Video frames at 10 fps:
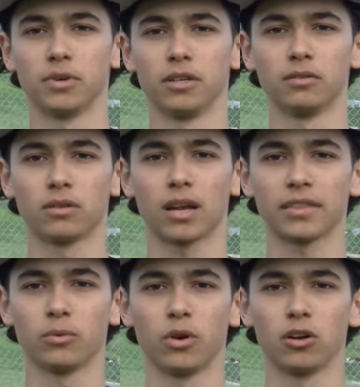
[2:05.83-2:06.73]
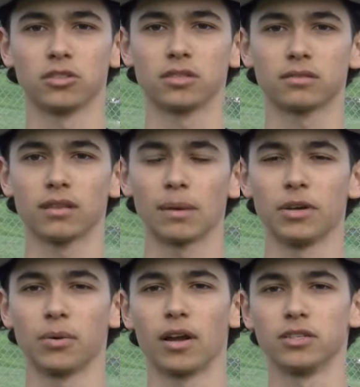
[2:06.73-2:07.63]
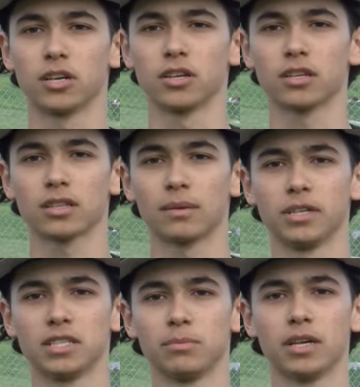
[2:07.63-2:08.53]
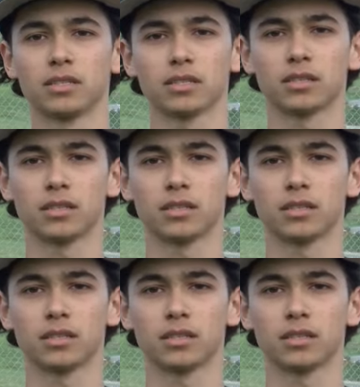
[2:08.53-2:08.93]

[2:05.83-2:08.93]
but I think we all just like being around each other, like being teammates.